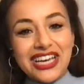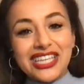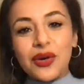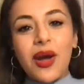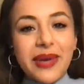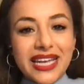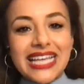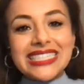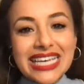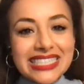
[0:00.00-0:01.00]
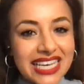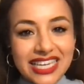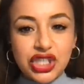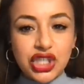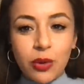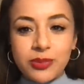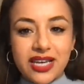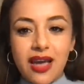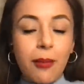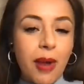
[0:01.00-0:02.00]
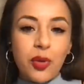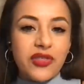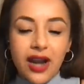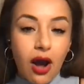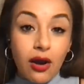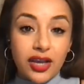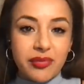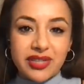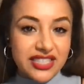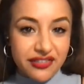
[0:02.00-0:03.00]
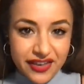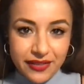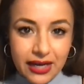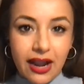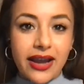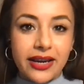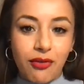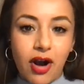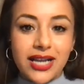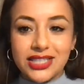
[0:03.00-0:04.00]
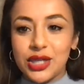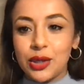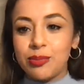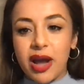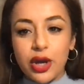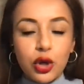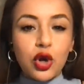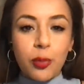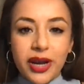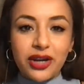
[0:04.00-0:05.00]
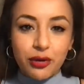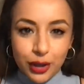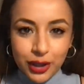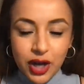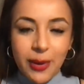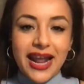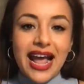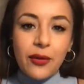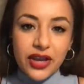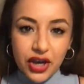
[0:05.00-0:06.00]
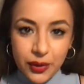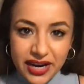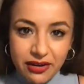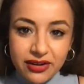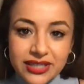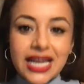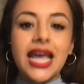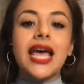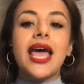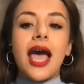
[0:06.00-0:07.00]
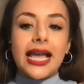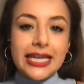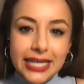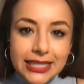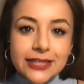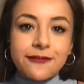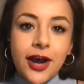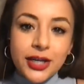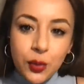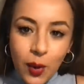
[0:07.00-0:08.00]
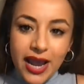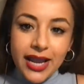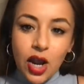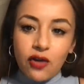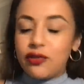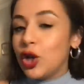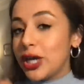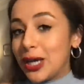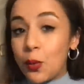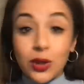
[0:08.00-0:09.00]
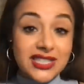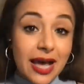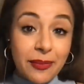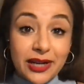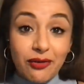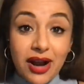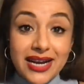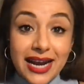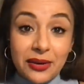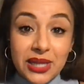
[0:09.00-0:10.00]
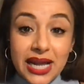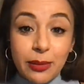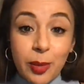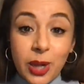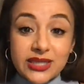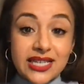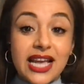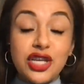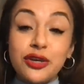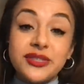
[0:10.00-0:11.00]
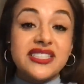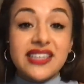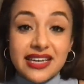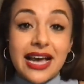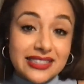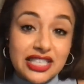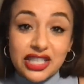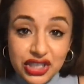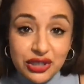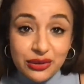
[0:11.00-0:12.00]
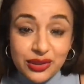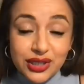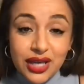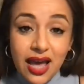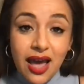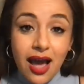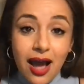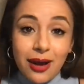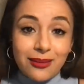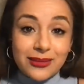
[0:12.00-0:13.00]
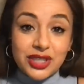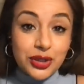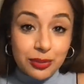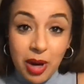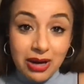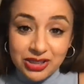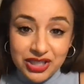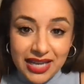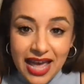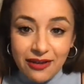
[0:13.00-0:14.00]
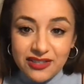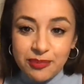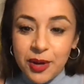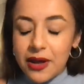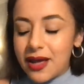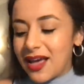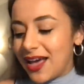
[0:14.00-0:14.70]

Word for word: So, I mean, it, it's his job to come up with an argument to fit the line, right? So by hook or by crook, no matter how incoherent, he needed to find a way of looking at what's happening right now in the Labour Party and using it as an excuse um, to purge the left. But